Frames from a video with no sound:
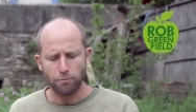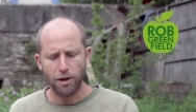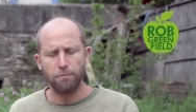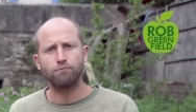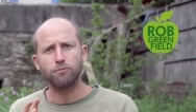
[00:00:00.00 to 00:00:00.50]

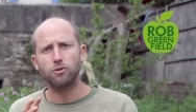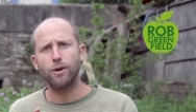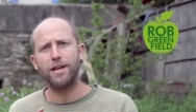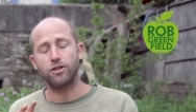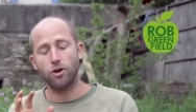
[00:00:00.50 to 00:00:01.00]
but
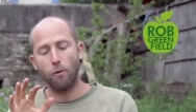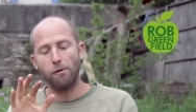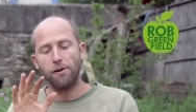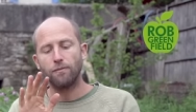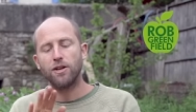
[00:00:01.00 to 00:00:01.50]
sweet. So
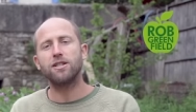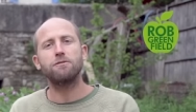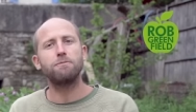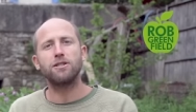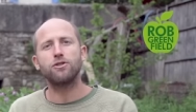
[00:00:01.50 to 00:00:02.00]
these
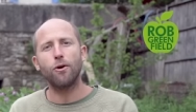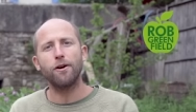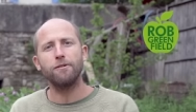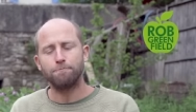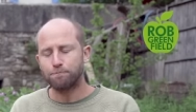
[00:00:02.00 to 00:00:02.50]
can be
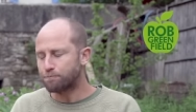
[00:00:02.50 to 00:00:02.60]
stored,